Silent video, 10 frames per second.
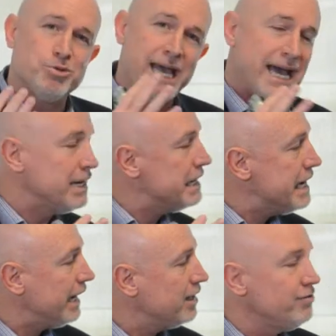we had a
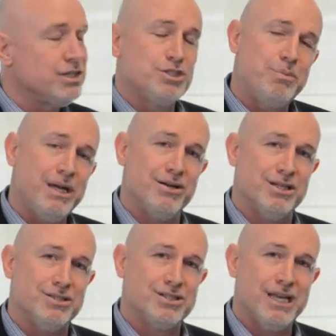negative
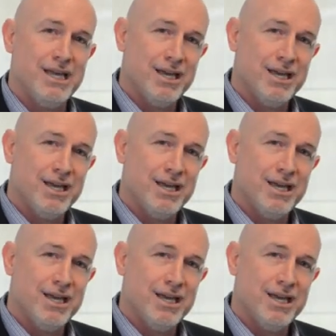experience.